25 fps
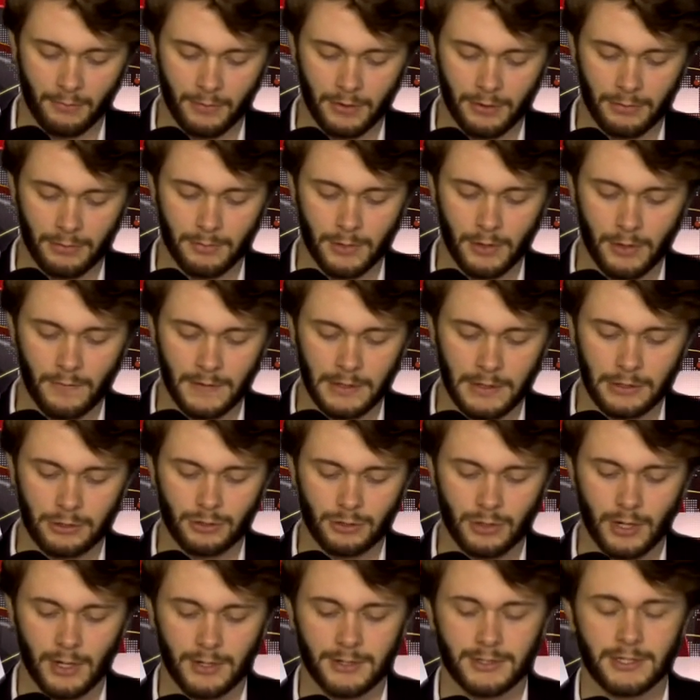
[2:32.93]
with moving
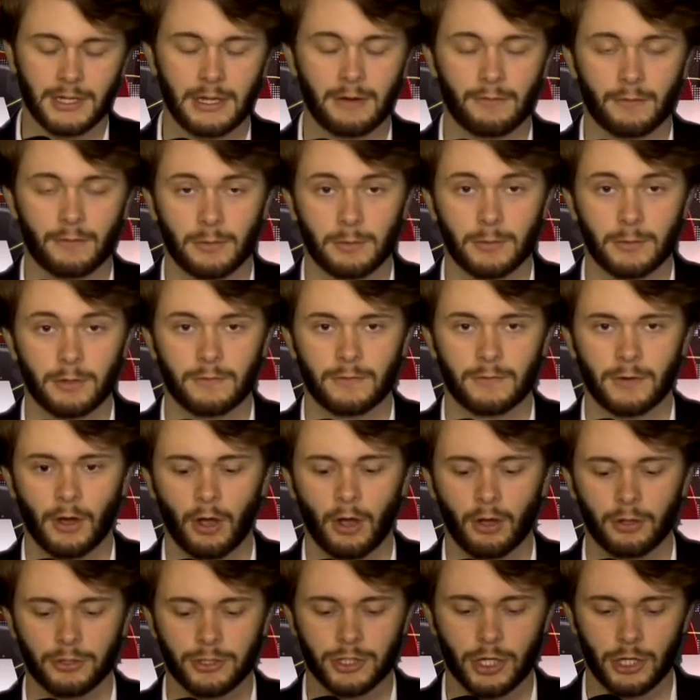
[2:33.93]
trucks and removed
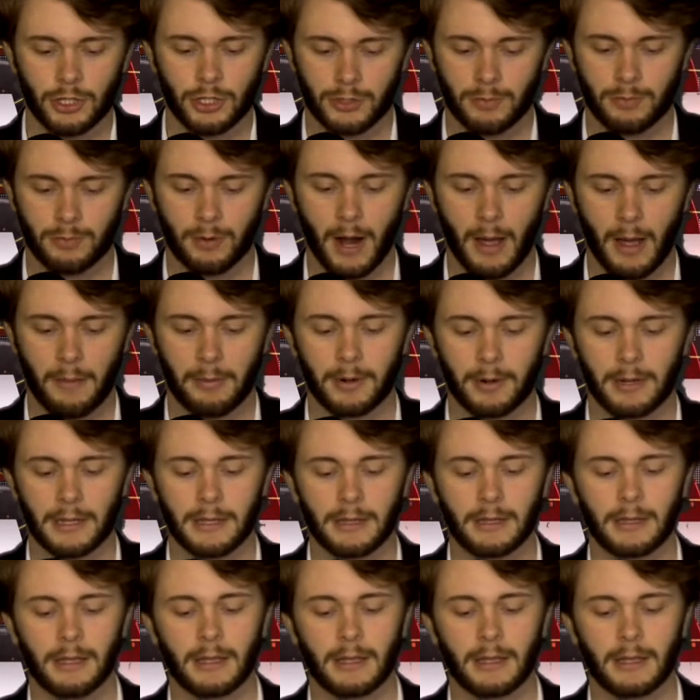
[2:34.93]
all church property,